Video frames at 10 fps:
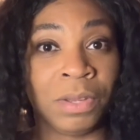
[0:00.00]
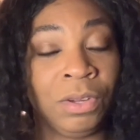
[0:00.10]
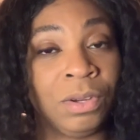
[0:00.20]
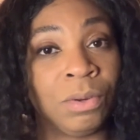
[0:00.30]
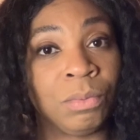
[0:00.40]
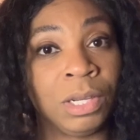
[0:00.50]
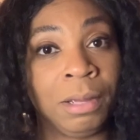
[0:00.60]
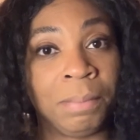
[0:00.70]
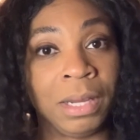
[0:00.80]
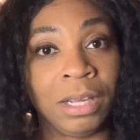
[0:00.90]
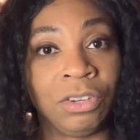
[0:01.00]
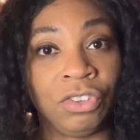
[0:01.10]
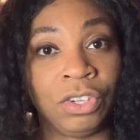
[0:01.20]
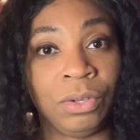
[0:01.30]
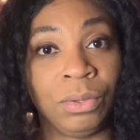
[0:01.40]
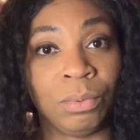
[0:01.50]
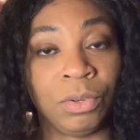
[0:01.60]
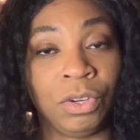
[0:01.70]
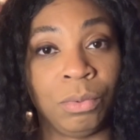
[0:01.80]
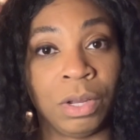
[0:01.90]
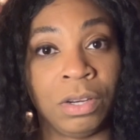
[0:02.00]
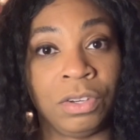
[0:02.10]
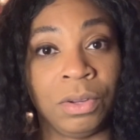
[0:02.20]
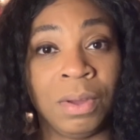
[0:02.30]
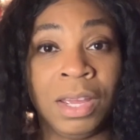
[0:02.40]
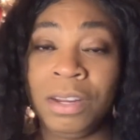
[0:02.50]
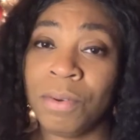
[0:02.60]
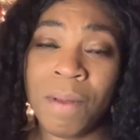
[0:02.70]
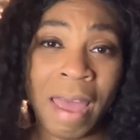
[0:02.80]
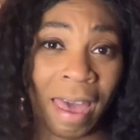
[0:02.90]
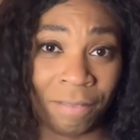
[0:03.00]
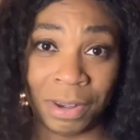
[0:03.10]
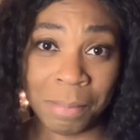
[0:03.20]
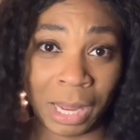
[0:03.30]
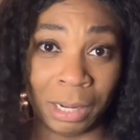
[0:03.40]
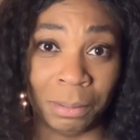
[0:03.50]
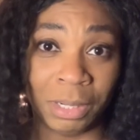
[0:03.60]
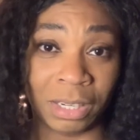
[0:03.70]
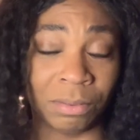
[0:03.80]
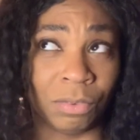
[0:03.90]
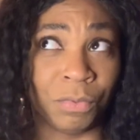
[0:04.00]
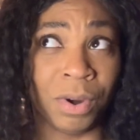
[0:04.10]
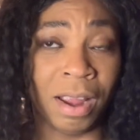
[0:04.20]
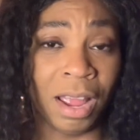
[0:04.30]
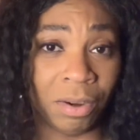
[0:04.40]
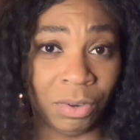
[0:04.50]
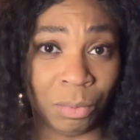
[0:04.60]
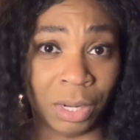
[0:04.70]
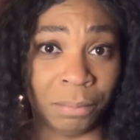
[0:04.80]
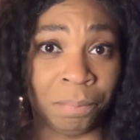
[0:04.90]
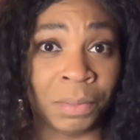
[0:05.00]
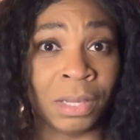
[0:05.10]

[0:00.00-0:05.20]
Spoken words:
You can really pick and choose what you want to do. You don't have to buy gifts for everyone.